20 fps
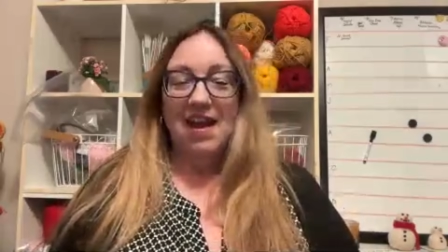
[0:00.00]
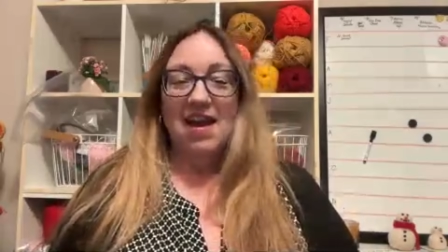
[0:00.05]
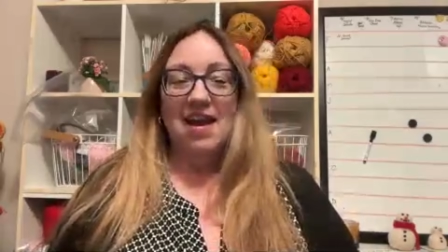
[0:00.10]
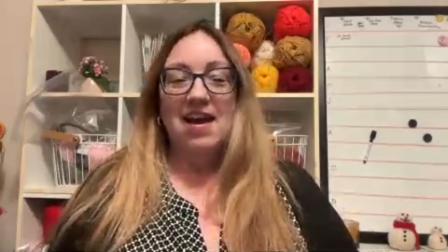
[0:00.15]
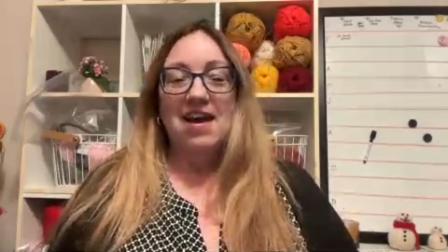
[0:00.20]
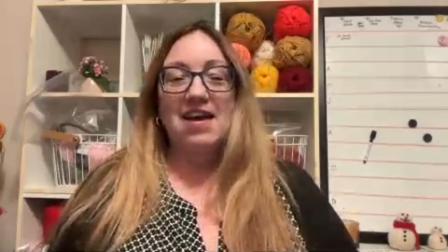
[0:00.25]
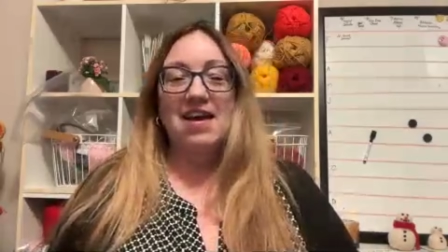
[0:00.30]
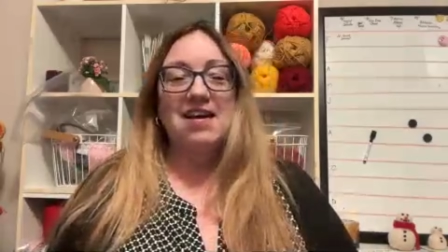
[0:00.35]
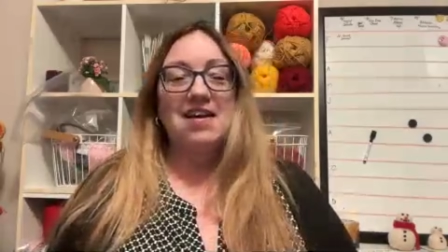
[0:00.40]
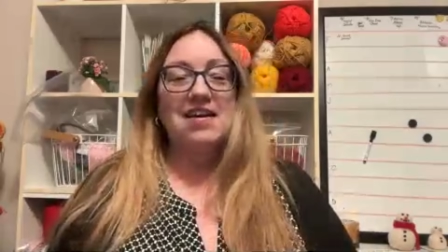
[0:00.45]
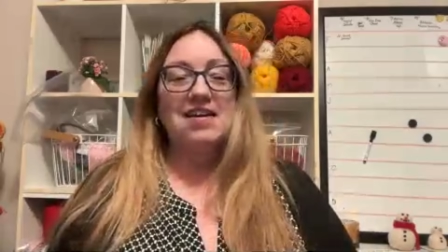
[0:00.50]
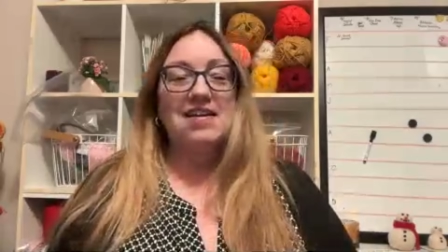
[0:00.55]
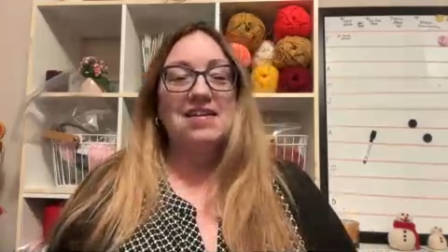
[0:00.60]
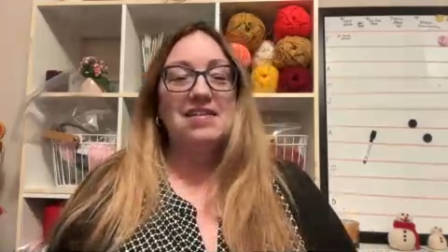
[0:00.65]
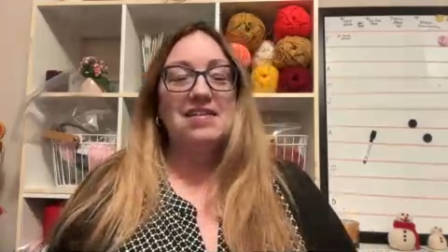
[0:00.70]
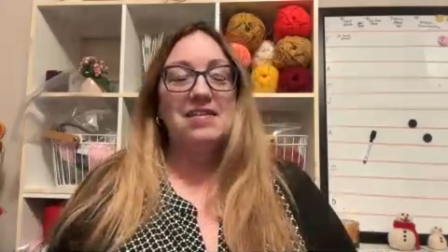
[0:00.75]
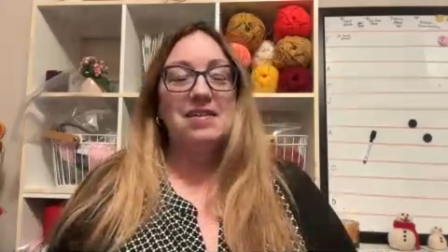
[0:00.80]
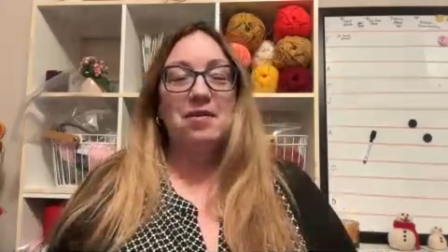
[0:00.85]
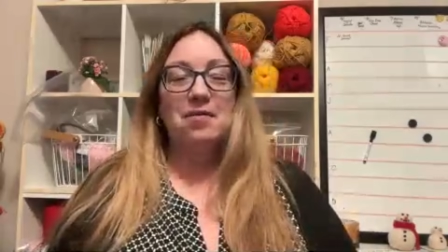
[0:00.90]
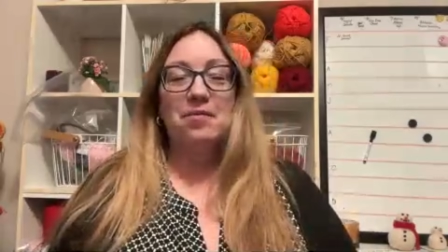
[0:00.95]

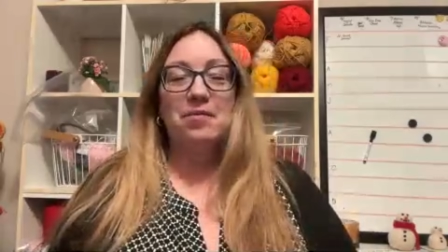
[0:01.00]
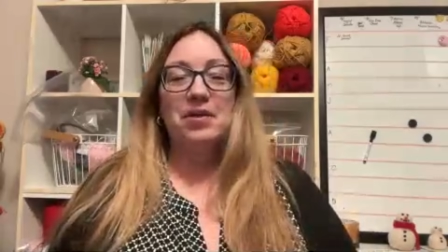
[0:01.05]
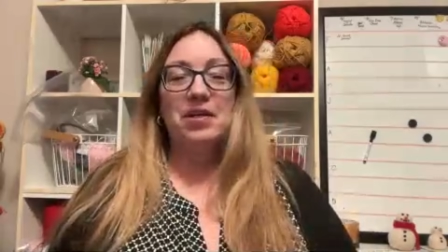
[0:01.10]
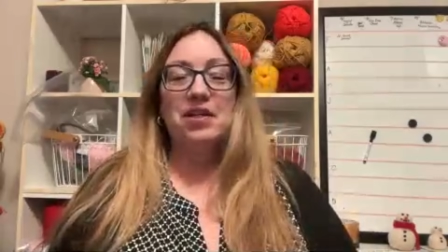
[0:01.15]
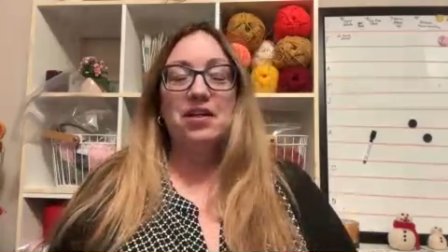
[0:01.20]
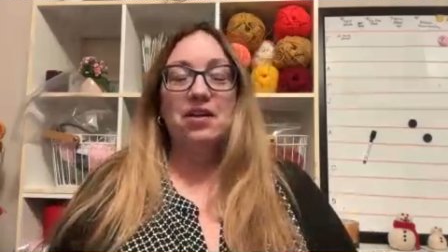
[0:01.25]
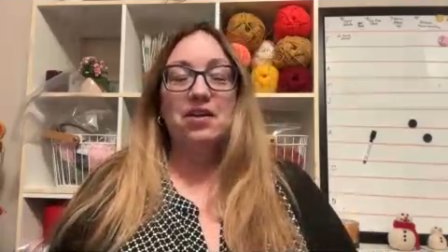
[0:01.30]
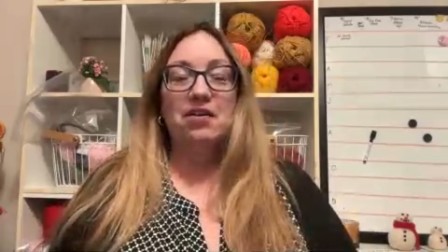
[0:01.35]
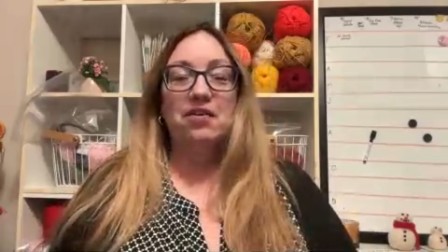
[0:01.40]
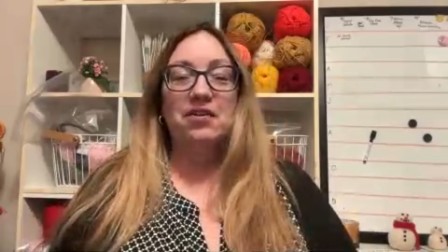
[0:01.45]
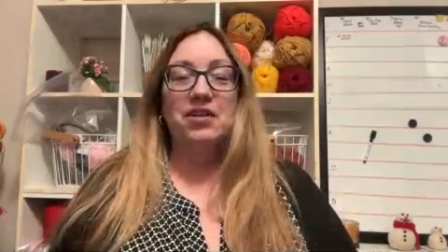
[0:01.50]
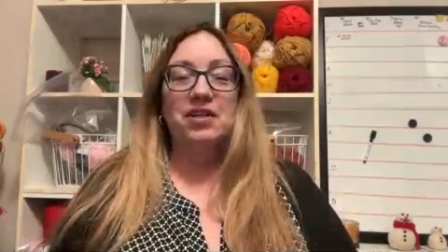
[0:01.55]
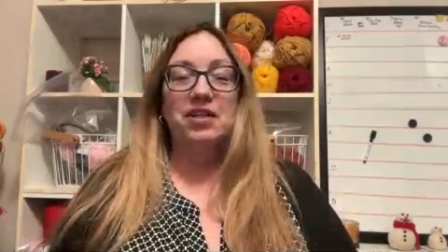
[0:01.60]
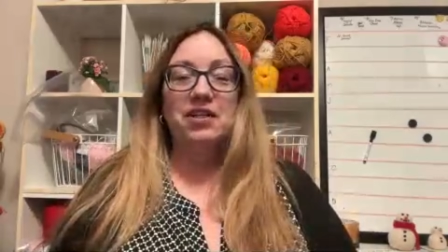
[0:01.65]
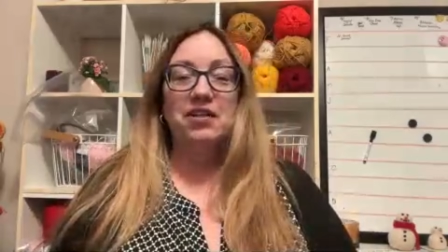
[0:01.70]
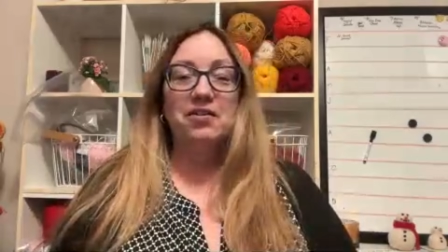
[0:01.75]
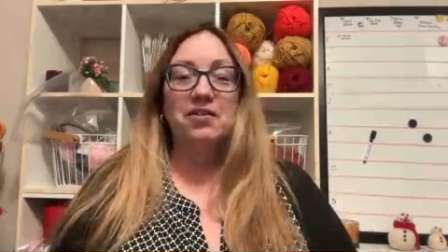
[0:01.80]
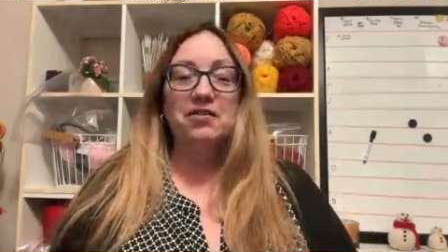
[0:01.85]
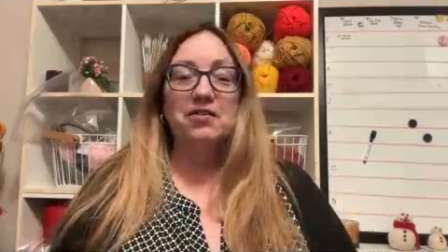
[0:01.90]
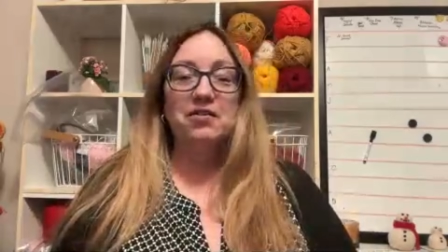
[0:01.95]
and we are
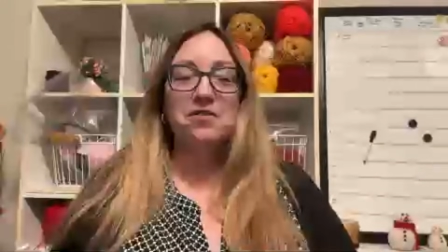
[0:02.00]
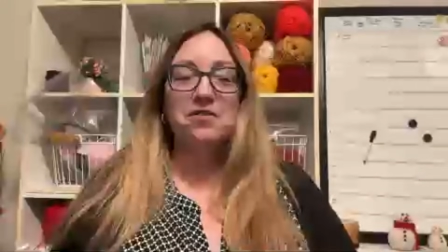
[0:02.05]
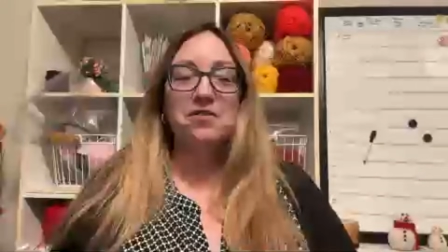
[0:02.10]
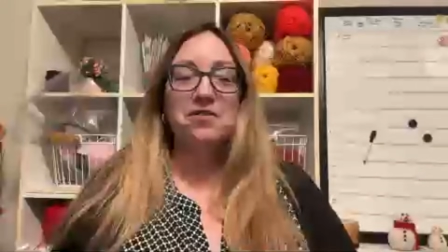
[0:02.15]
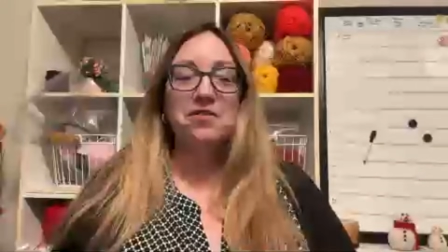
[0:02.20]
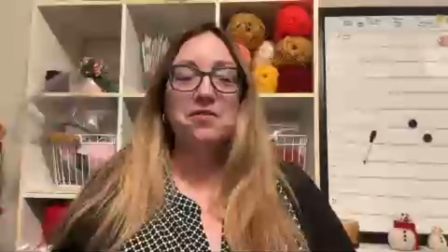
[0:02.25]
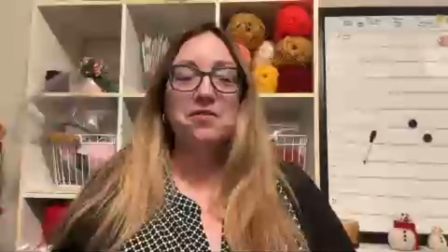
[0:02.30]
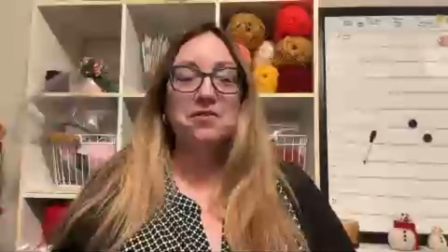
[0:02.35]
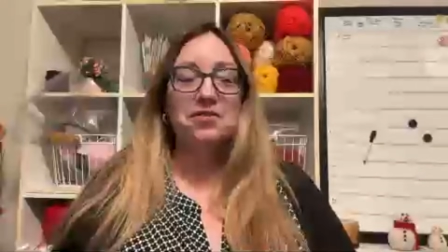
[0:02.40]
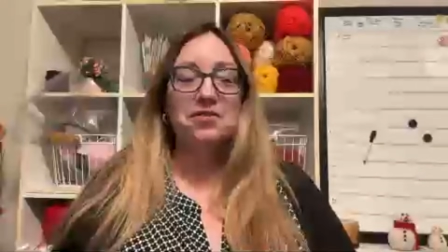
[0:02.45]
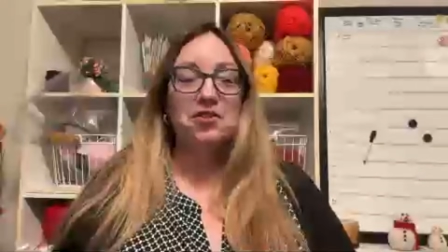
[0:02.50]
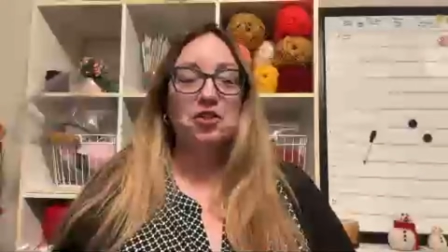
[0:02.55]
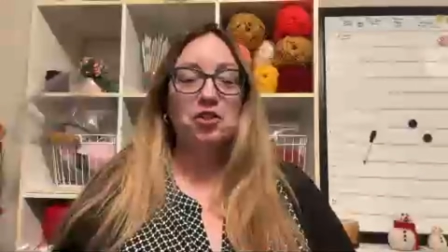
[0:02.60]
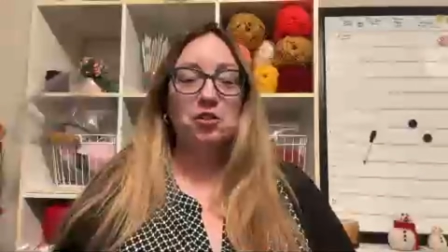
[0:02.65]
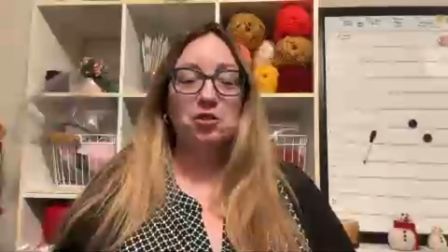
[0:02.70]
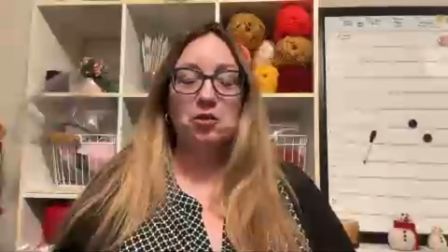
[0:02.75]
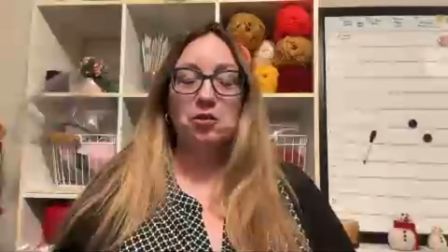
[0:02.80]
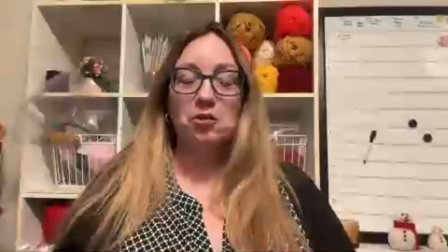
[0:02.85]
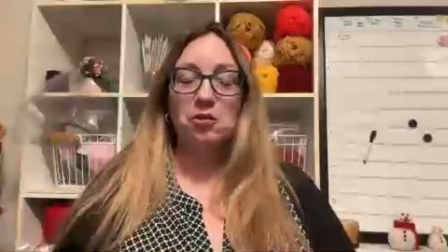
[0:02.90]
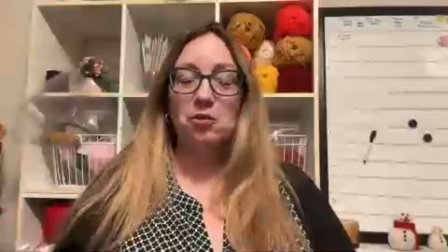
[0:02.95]
here
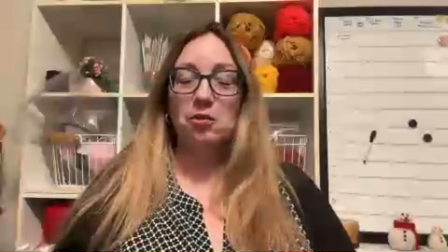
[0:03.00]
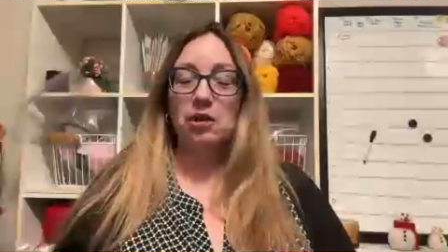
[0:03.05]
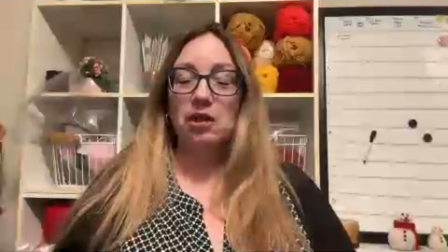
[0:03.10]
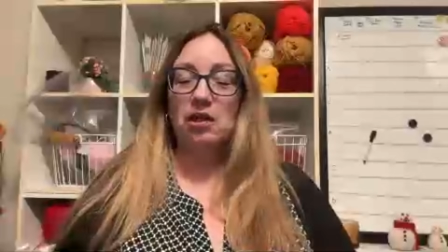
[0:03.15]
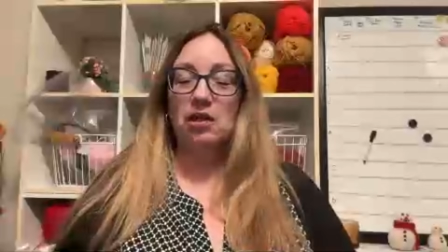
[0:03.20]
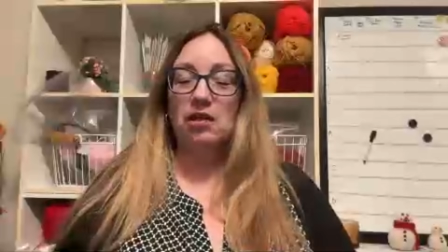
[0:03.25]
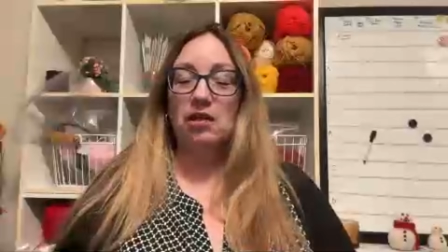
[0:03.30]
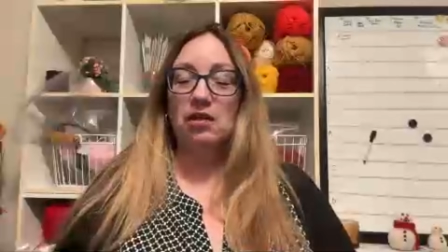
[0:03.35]
to